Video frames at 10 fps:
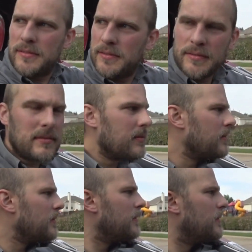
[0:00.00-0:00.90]
not hard to
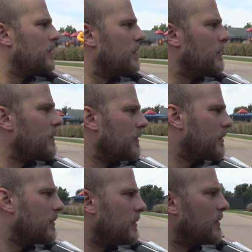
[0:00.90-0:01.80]
switch out, to tell
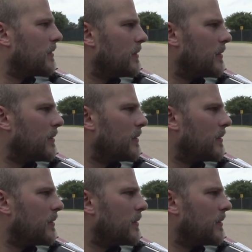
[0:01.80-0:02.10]
you the truth.